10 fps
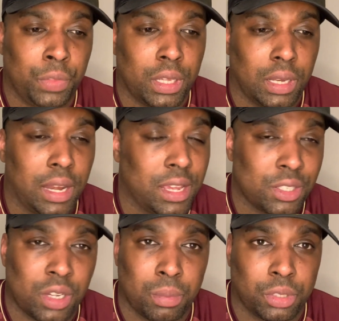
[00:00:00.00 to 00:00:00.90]
the latest
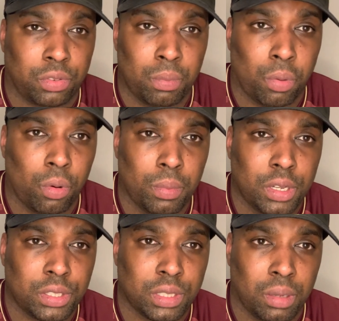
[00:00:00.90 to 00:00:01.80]
comments from Paul
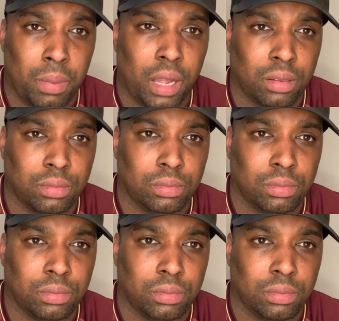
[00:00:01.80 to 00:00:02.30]
Merson about